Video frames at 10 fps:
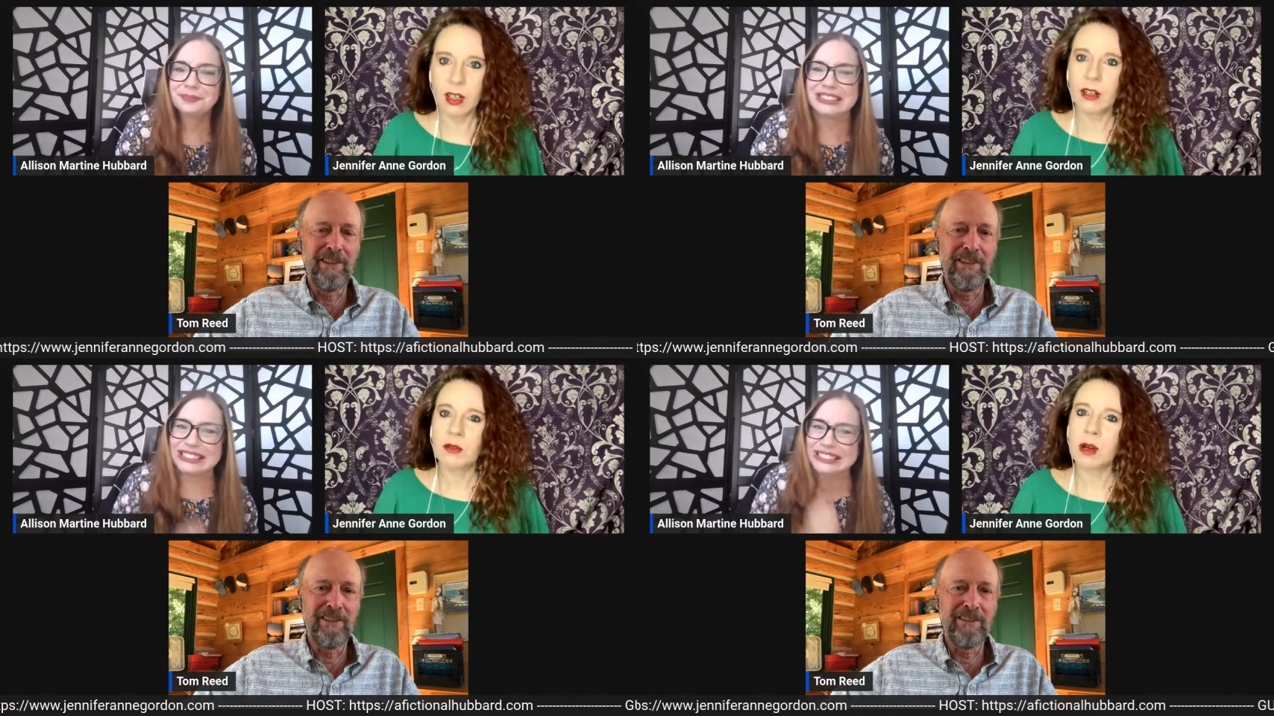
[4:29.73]

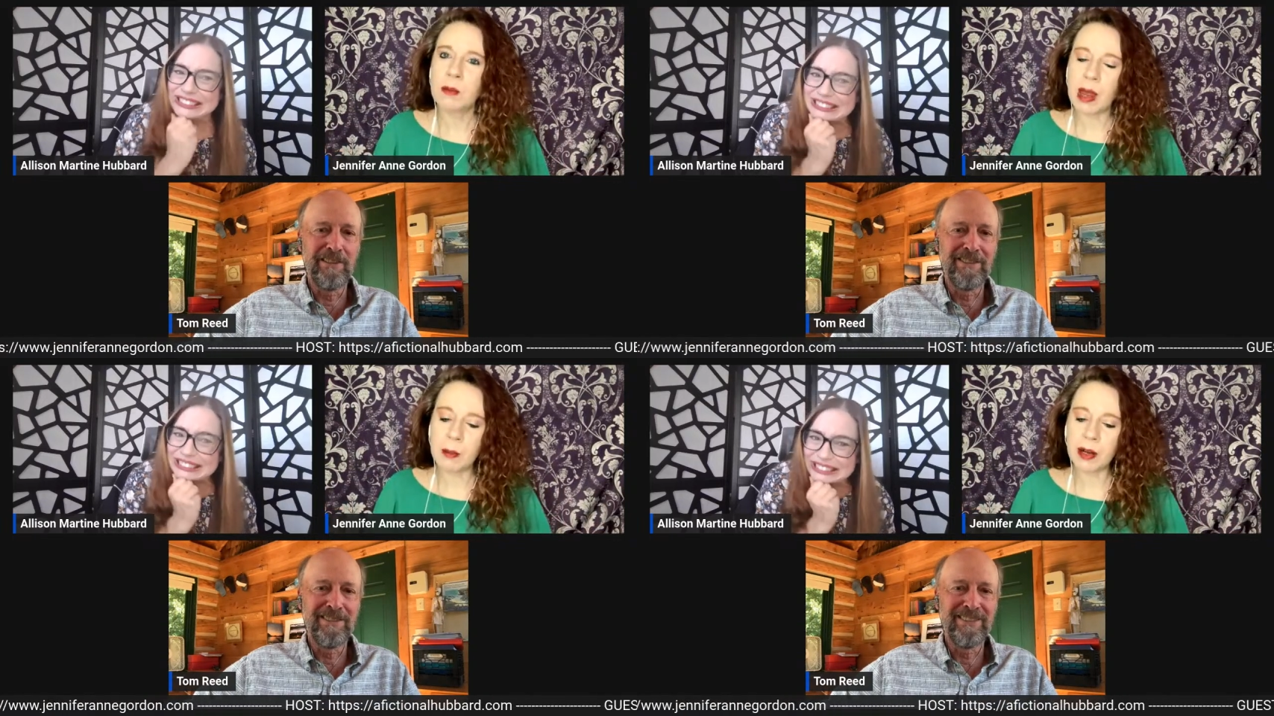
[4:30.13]
Speaker 1: yeah.
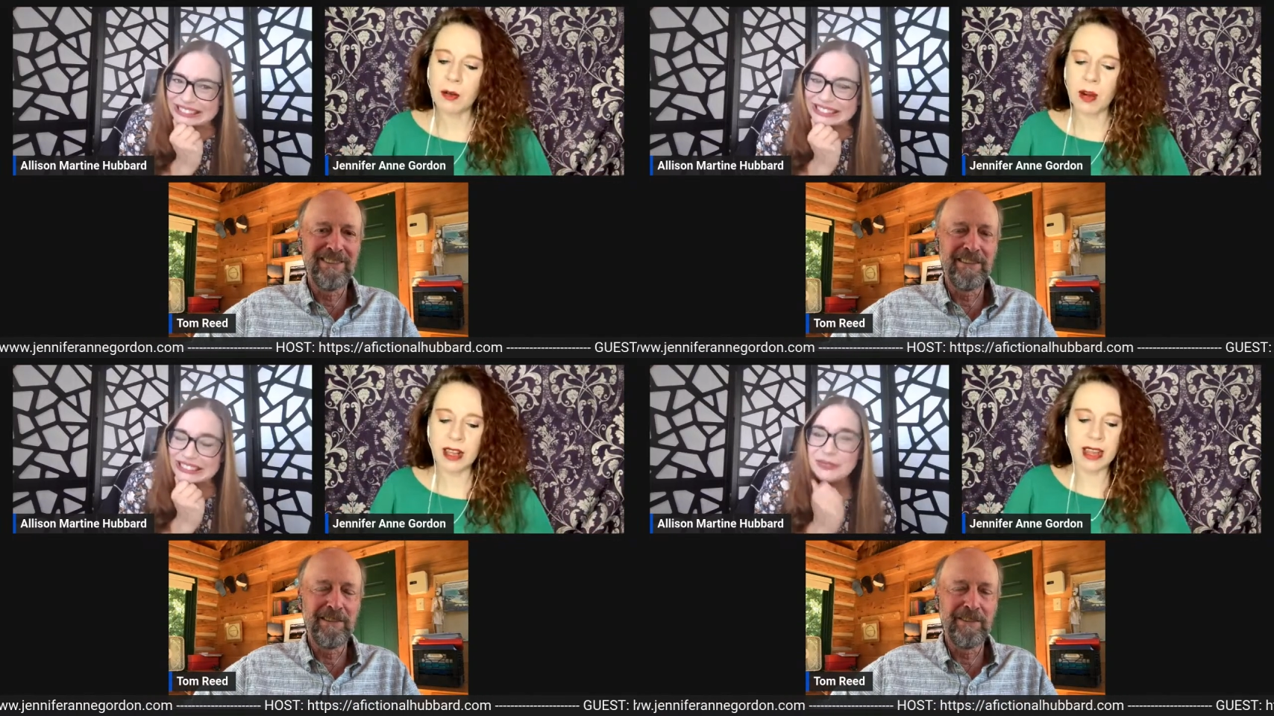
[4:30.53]

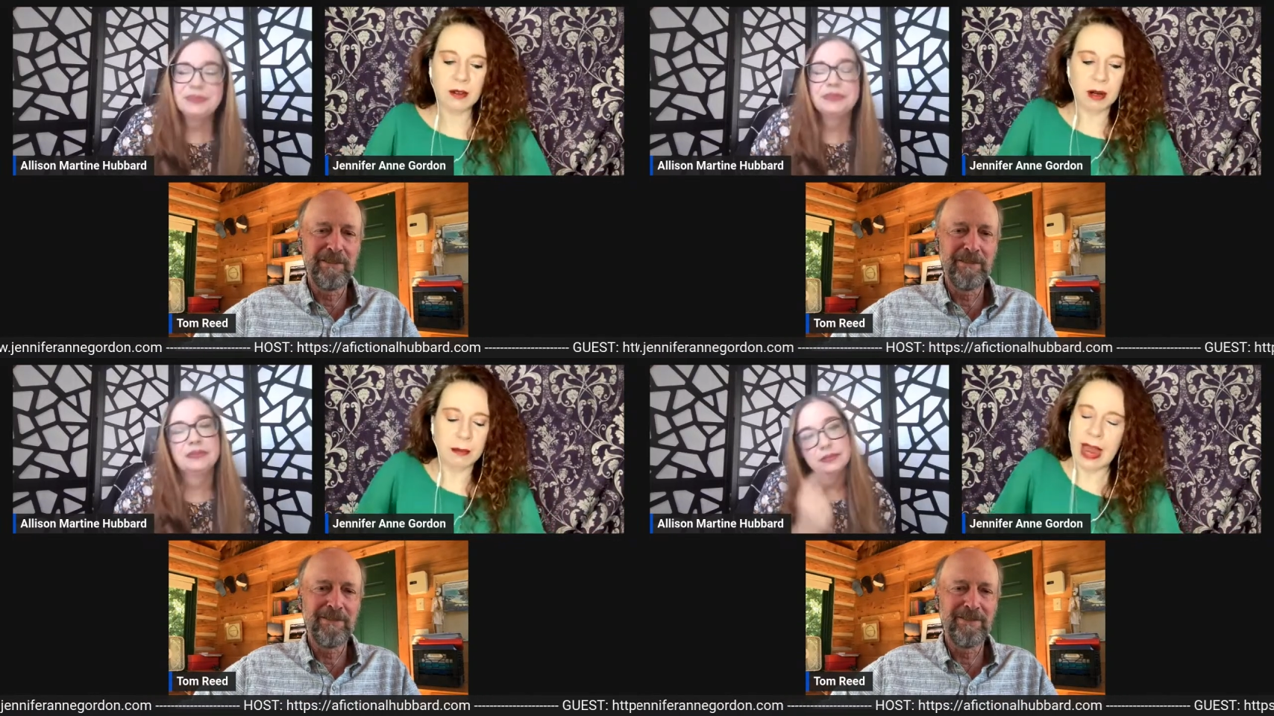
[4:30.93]
remember when they
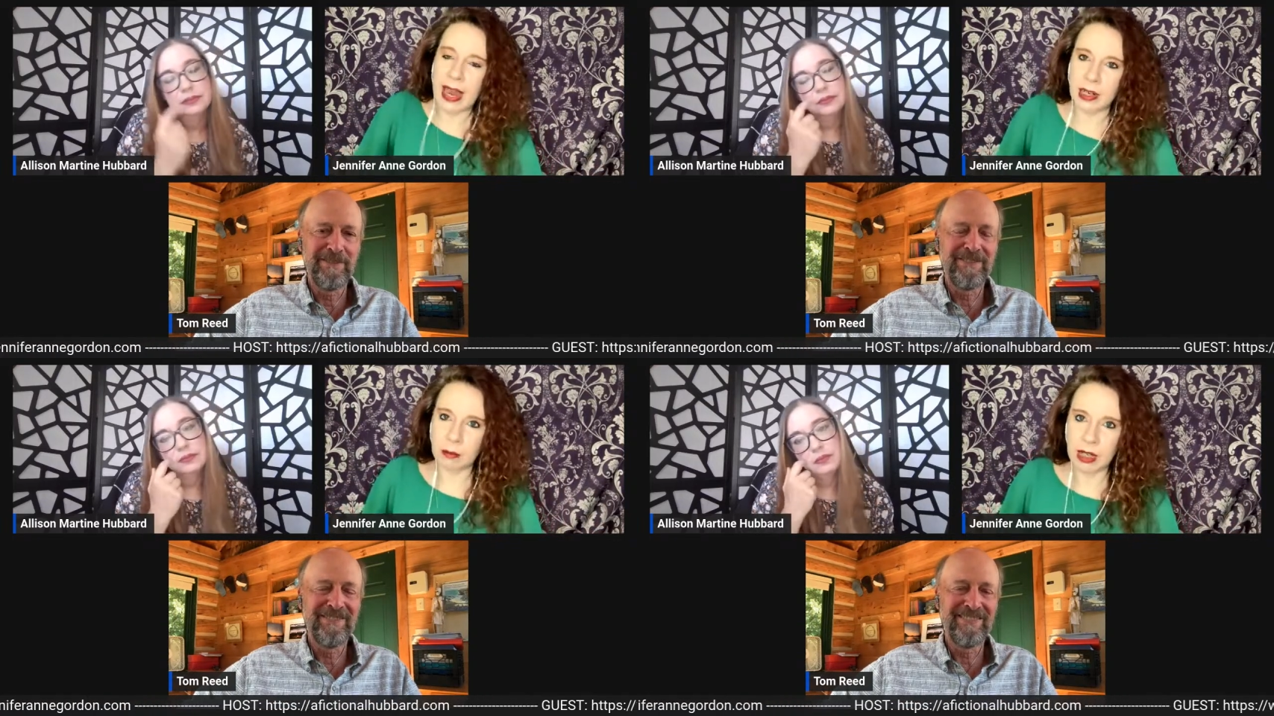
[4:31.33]
were
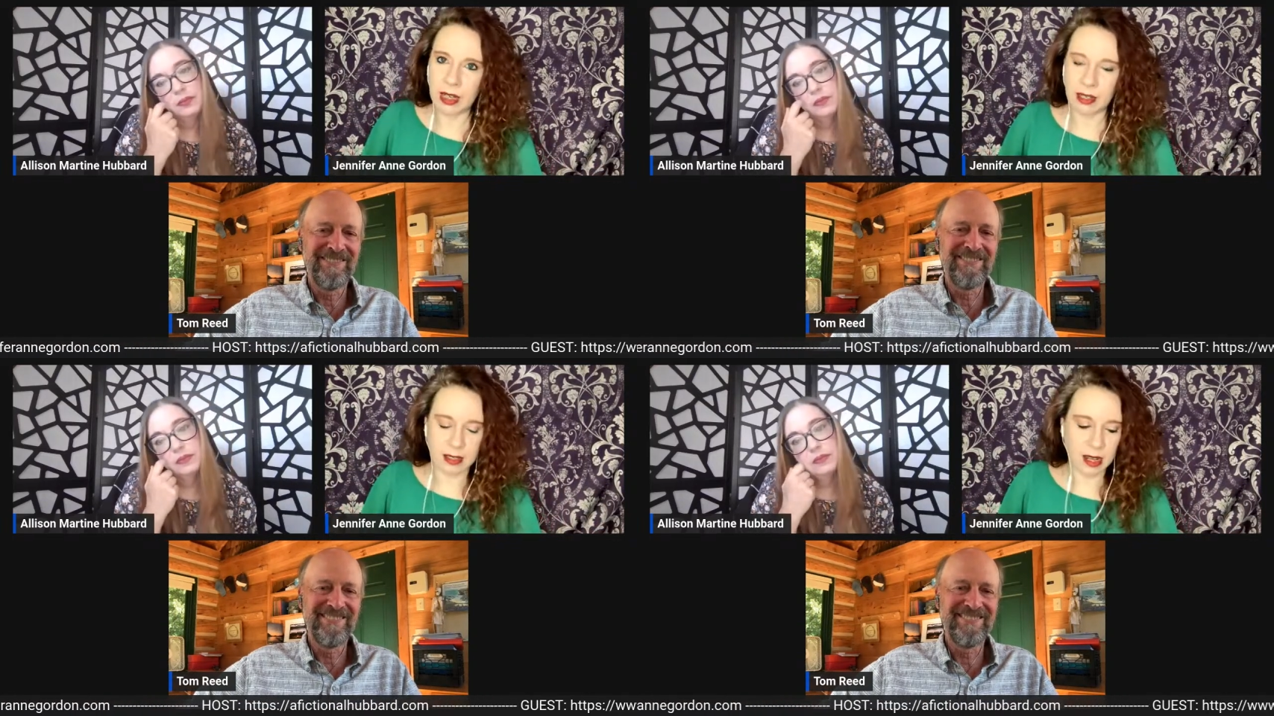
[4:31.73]
mad at
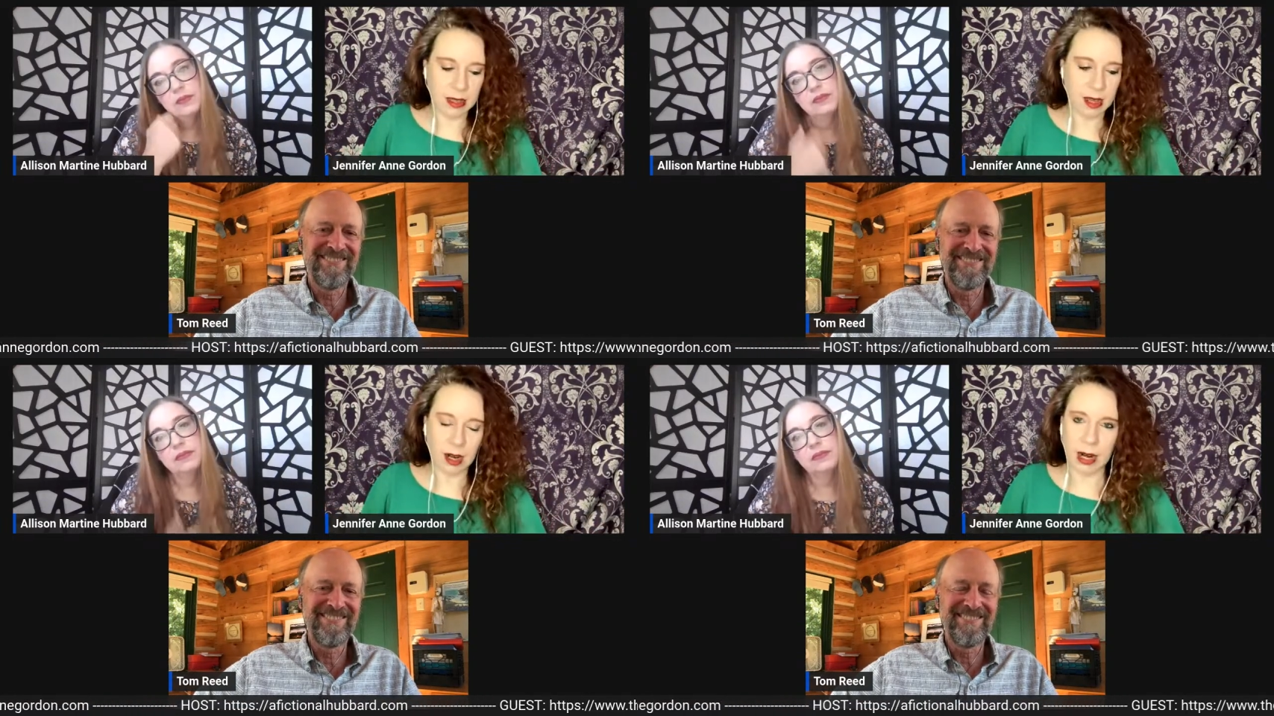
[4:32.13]
me because they
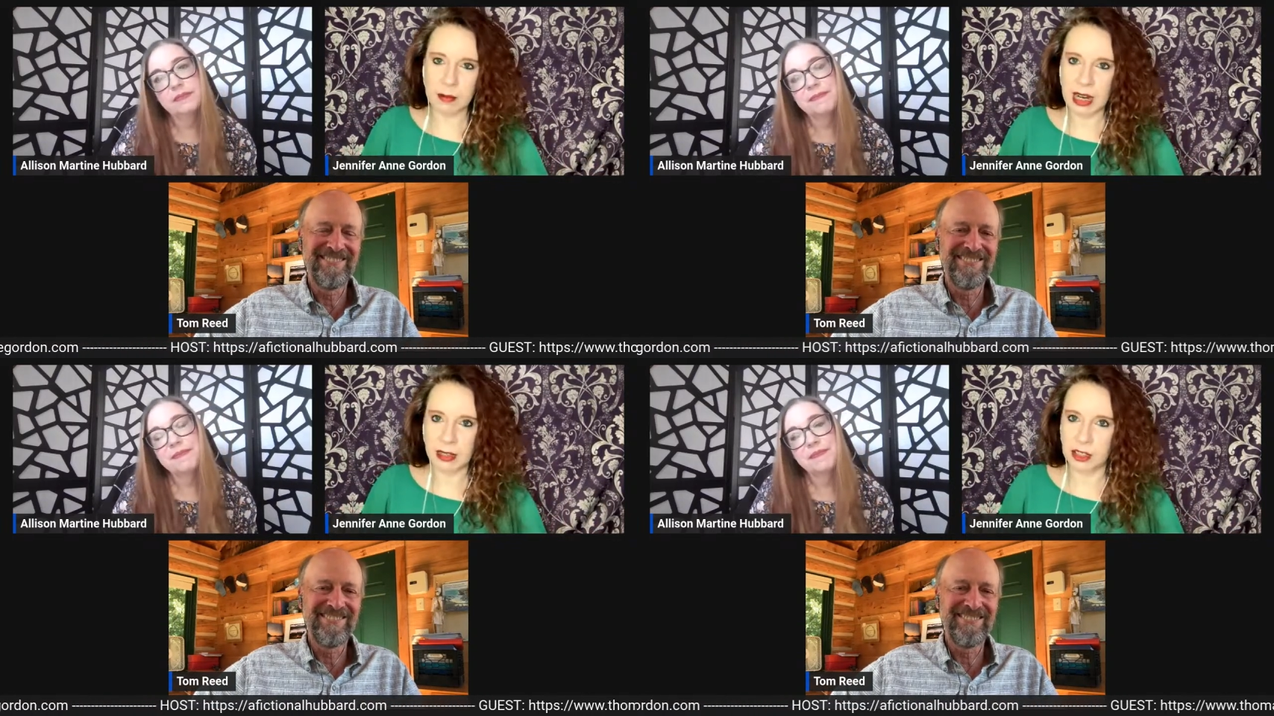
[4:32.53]
thought I
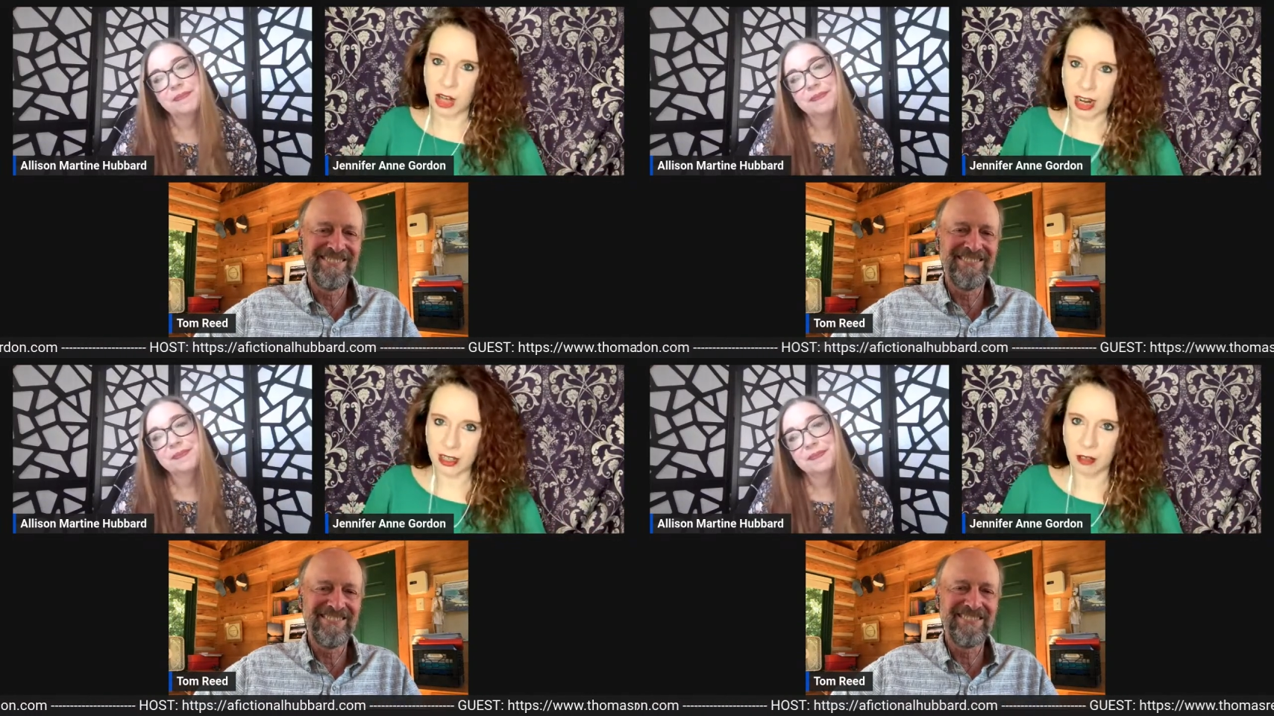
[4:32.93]
made
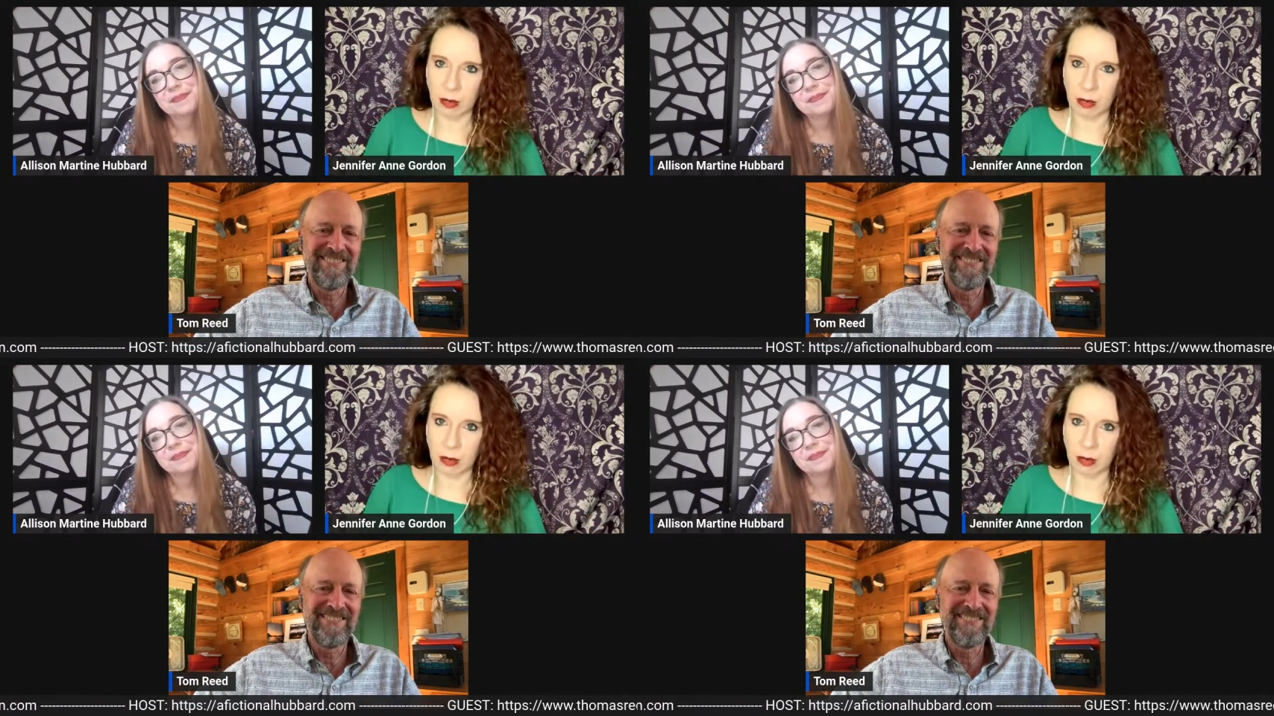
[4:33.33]
Jack the